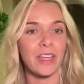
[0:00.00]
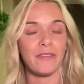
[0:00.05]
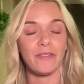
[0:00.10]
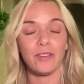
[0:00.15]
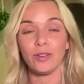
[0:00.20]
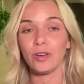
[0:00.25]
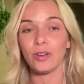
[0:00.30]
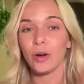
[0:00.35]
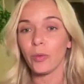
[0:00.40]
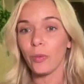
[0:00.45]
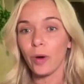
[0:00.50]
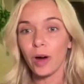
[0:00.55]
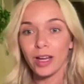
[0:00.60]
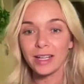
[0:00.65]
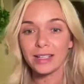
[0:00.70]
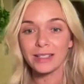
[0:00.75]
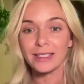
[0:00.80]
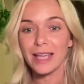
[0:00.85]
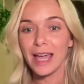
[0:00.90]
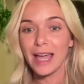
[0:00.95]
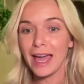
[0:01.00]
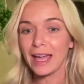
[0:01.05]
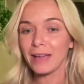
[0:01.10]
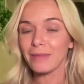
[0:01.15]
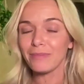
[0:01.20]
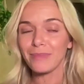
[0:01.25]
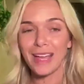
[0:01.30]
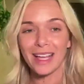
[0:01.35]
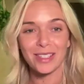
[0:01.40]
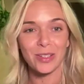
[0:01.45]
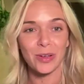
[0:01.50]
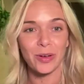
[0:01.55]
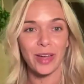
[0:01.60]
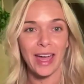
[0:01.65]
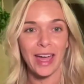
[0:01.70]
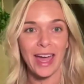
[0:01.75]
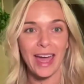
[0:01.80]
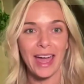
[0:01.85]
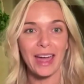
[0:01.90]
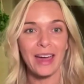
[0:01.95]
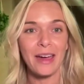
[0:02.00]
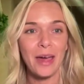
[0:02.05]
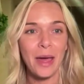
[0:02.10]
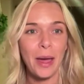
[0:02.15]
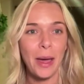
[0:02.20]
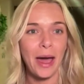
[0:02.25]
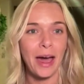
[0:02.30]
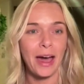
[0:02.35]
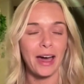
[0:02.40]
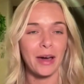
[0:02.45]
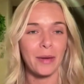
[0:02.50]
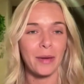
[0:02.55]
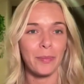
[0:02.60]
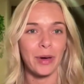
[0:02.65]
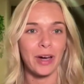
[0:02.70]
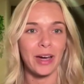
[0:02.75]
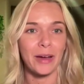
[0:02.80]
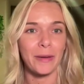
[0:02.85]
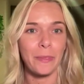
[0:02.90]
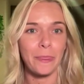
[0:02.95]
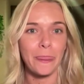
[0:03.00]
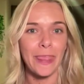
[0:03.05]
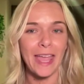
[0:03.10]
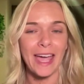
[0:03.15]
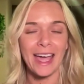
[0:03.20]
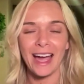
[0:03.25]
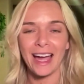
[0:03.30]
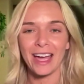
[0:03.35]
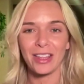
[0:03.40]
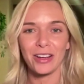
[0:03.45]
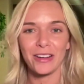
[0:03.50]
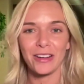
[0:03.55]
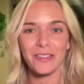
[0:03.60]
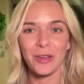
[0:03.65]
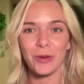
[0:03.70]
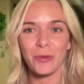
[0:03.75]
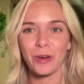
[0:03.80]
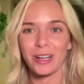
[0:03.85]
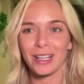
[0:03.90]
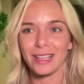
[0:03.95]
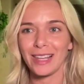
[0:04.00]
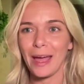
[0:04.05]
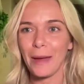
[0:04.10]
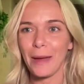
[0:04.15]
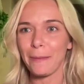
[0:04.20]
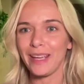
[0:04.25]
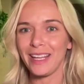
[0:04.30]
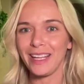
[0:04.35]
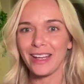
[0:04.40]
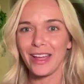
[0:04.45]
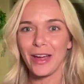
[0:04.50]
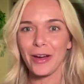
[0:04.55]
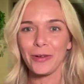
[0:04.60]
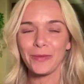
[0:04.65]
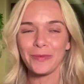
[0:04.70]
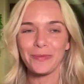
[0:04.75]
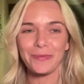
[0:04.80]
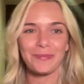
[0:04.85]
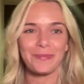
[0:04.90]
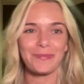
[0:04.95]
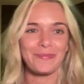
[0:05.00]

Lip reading: if you don't want to say, that's okay. But either of you want to let me know?